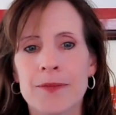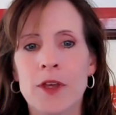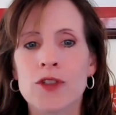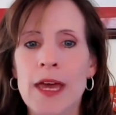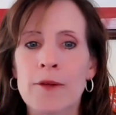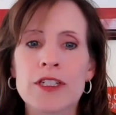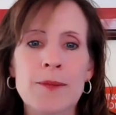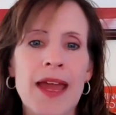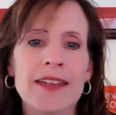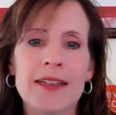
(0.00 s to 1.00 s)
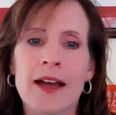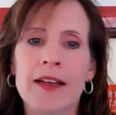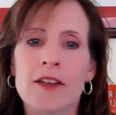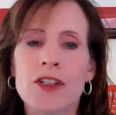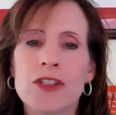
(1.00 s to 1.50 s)
those that were dependent
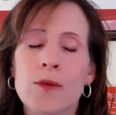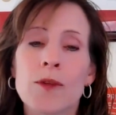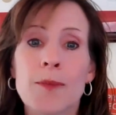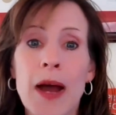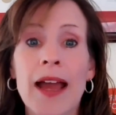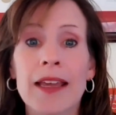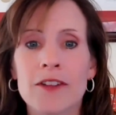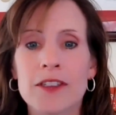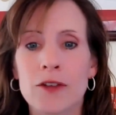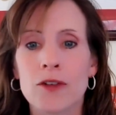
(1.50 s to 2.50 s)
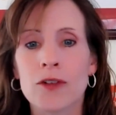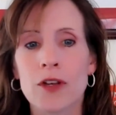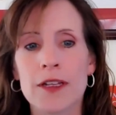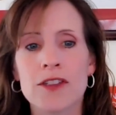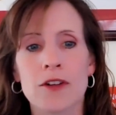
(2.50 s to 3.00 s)
on consumers buying physical goods.